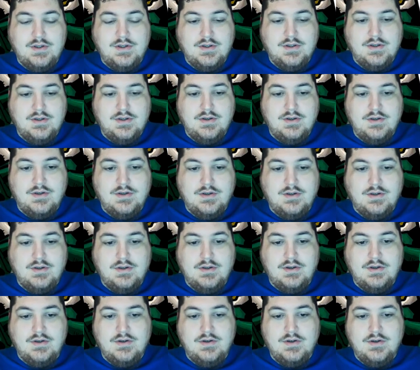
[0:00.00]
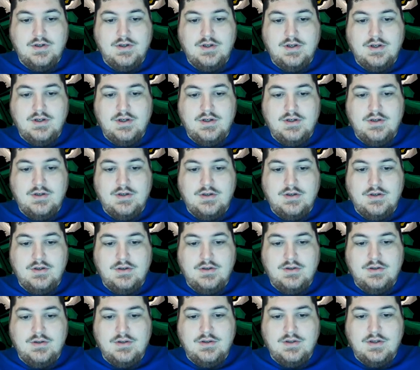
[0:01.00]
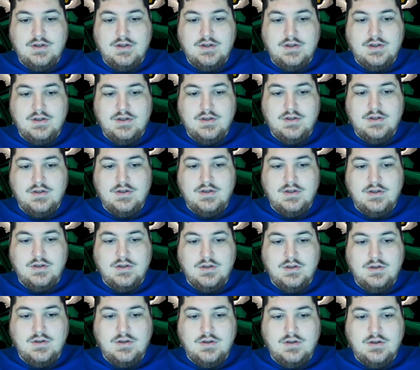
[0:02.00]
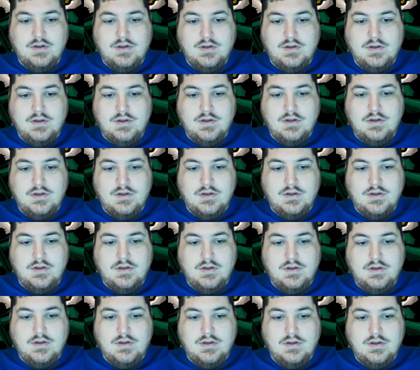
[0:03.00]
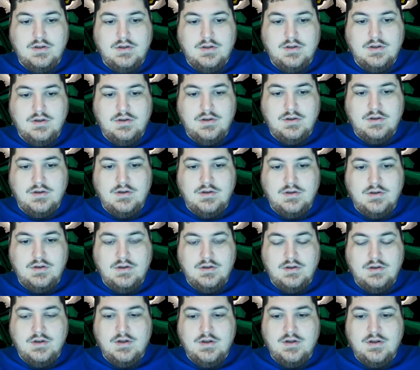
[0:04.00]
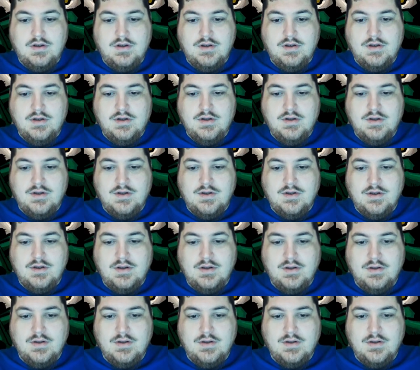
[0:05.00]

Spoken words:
The person shown says nothing.